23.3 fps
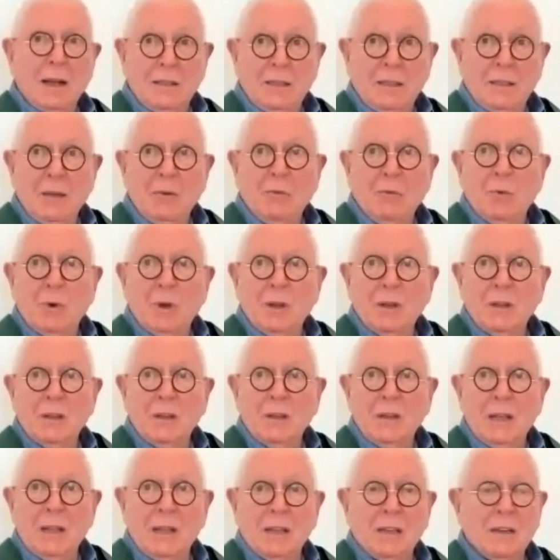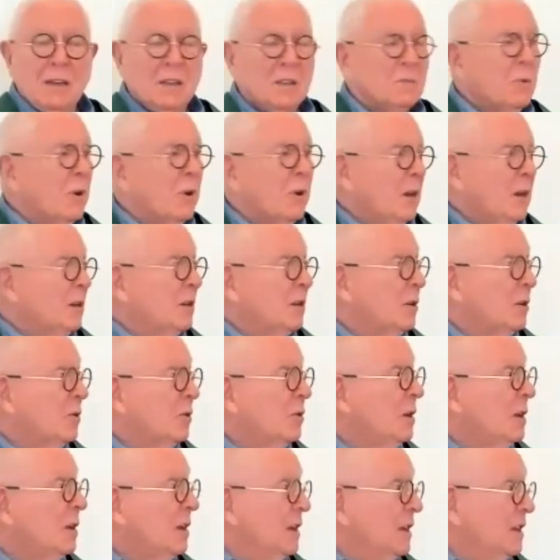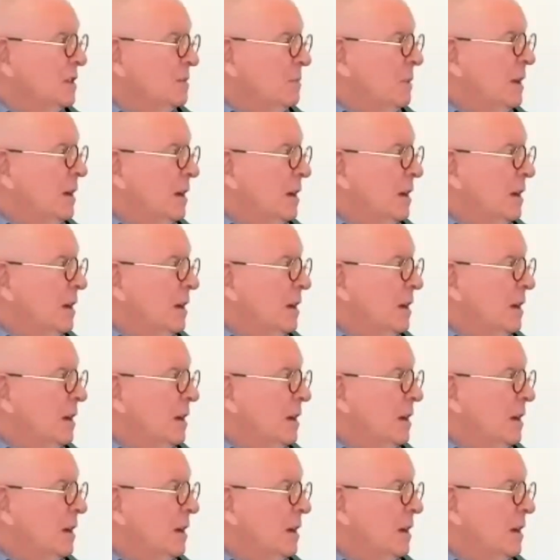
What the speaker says: I think what Ellen is pointing to is